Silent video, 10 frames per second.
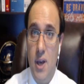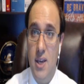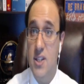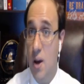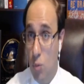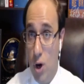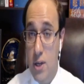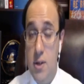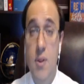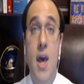okay,
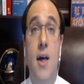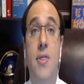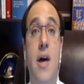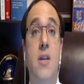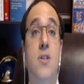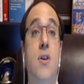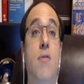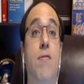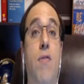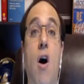somewhat, that is
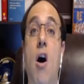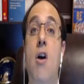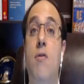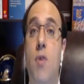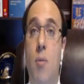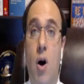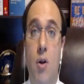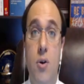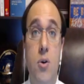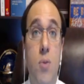far from
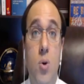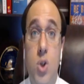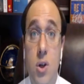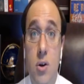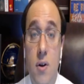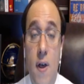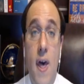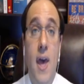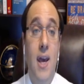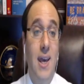all the commotion.
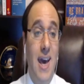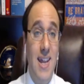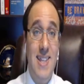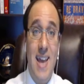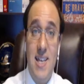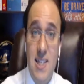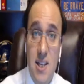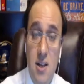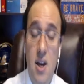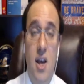Get a
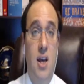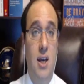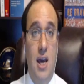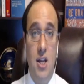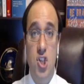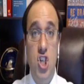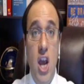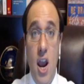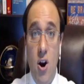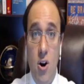desk, get a
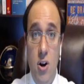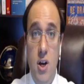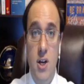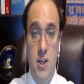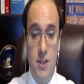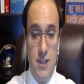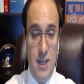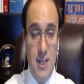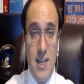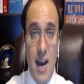chair,
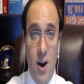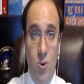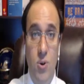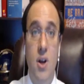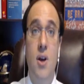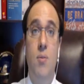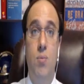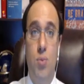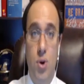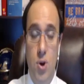sit down,
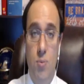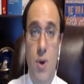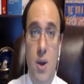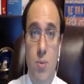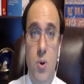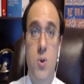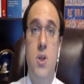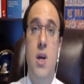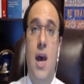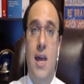put your
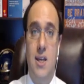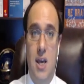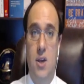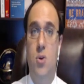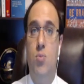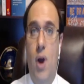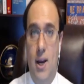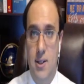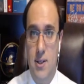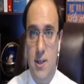papers, and take your
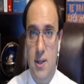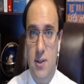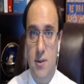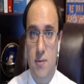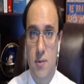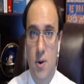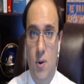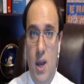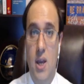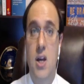practice test,
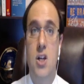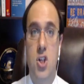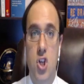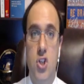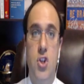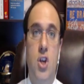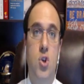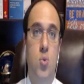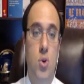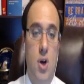okay? Just
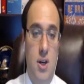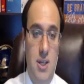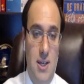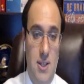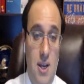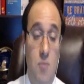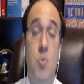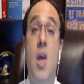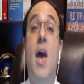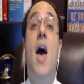like you would on testing.
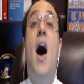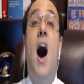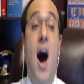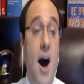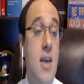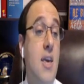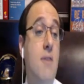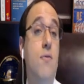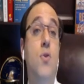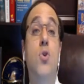I
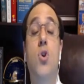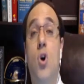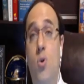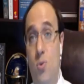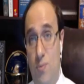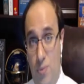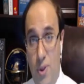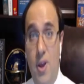even go